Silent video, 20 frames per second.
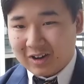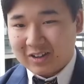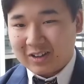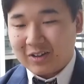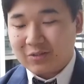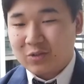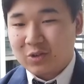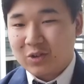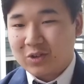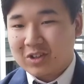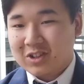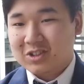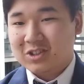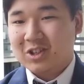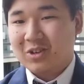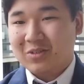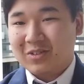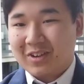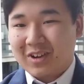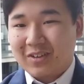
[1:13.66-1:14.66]
I love cooking,
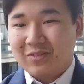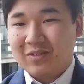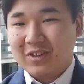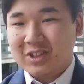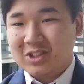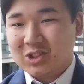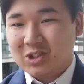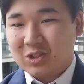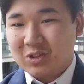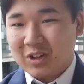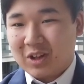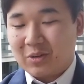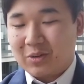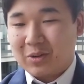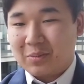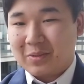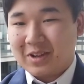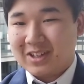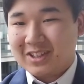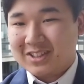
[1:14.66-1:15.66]
so when I finish school, I
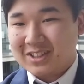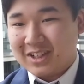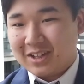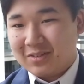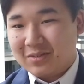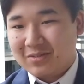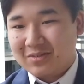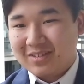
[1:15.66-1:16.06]
want to be a chef.